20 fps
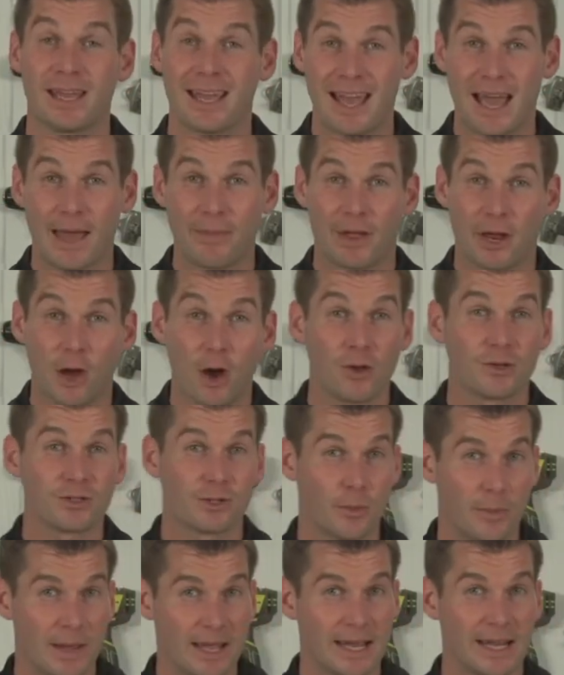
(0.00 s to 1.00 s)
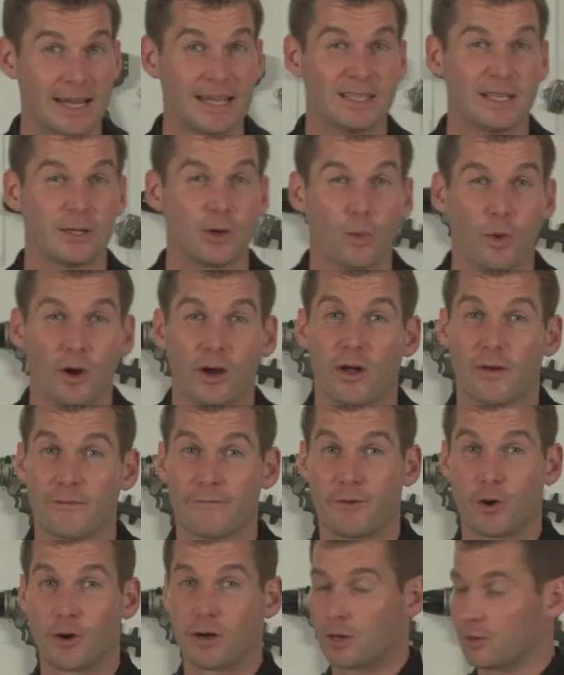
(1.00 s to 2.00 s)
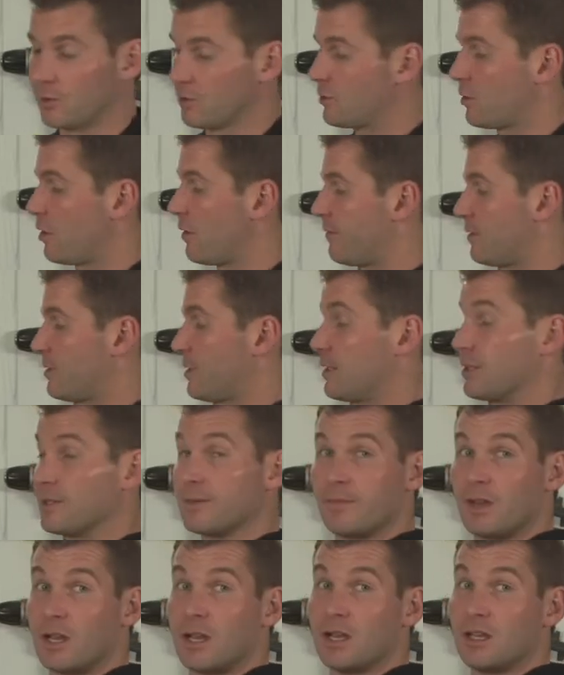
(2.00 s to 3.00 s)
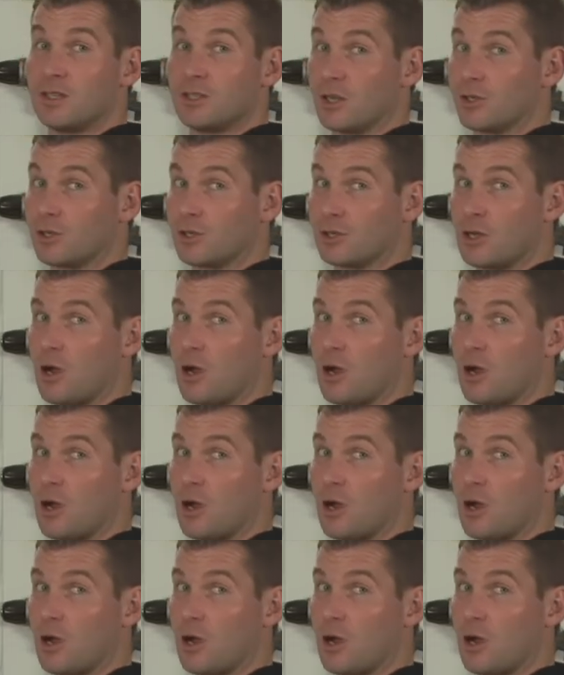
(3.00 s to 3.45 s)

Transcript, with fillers: And they also make it easy to work on vertical surfaces, such as